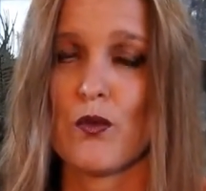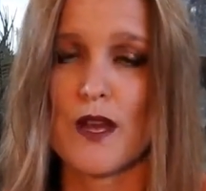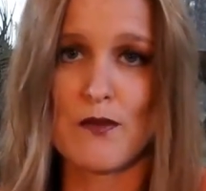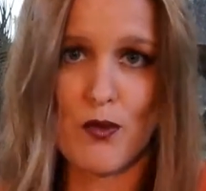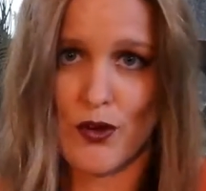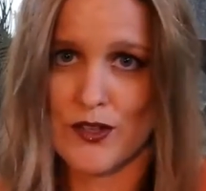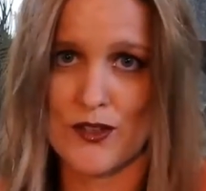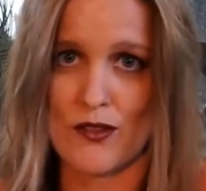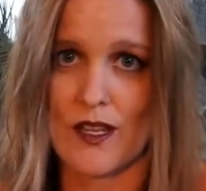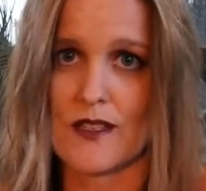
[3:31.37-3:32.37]
way more
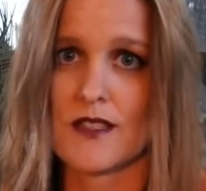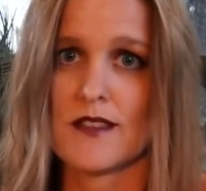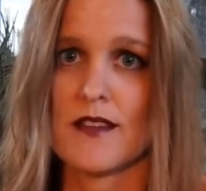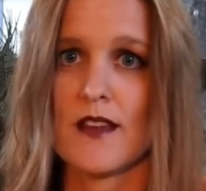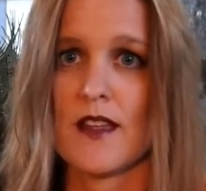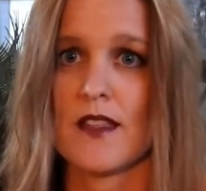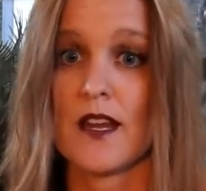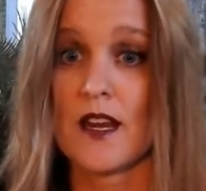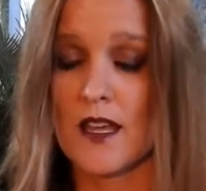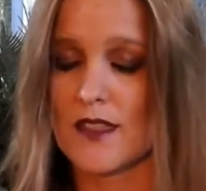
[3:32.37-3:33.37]
to this
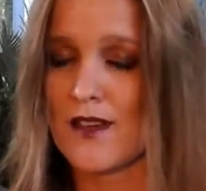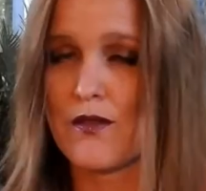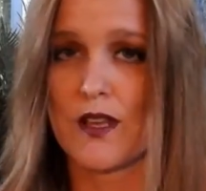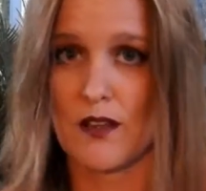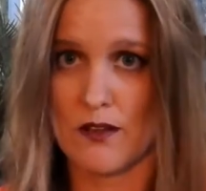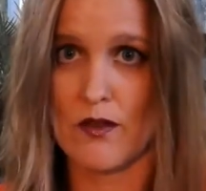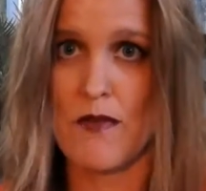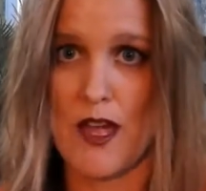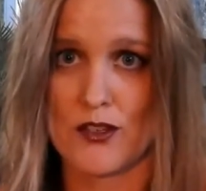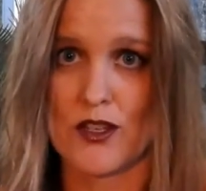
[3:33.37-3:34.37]
than anything we could have
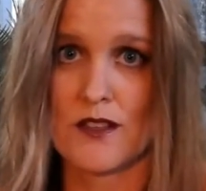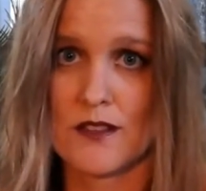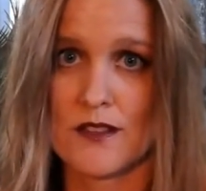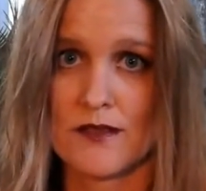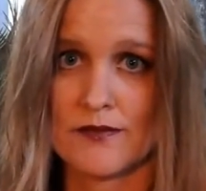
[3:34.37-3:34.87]
imagined.